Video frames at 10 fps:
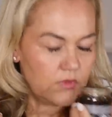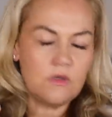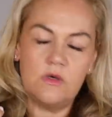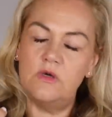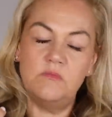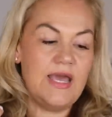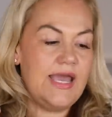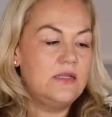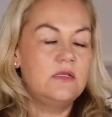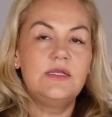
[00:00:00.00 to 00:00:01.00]
oh
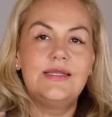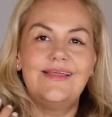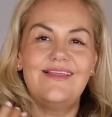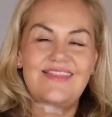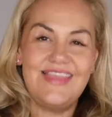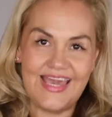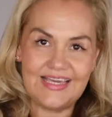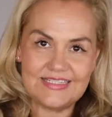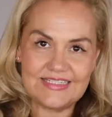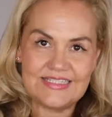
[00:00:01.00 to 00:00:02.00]
man,
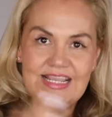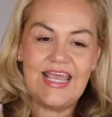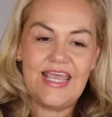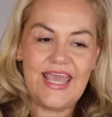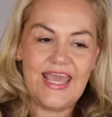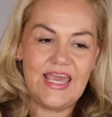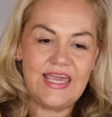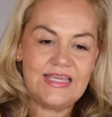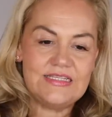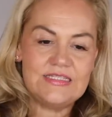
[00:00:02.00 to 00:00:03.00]
this
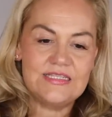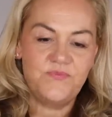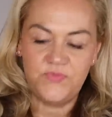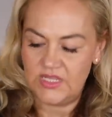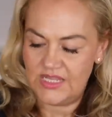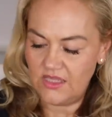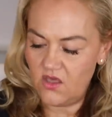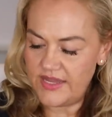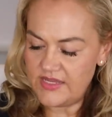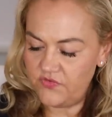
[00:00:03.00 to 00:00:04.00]
is
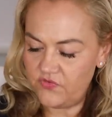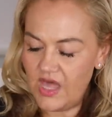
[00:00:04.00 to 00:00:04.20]
kind of,